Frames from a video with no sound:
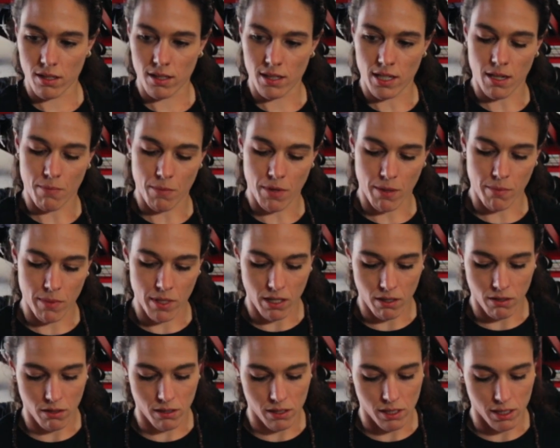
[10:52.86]
take my
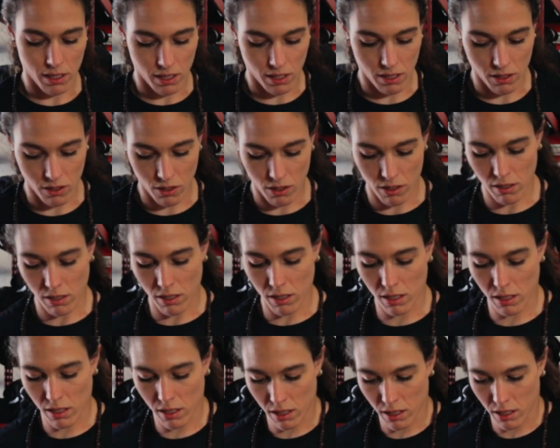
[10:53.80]
big old
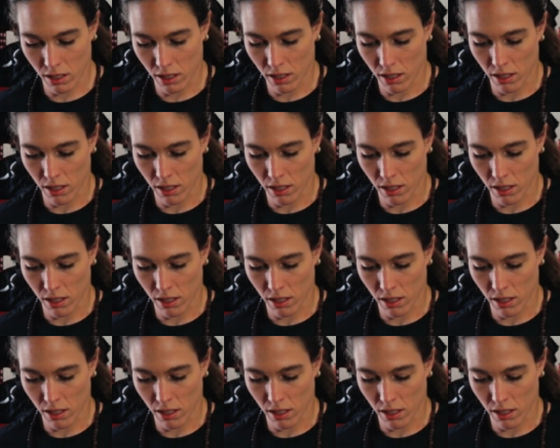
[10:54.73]
scissors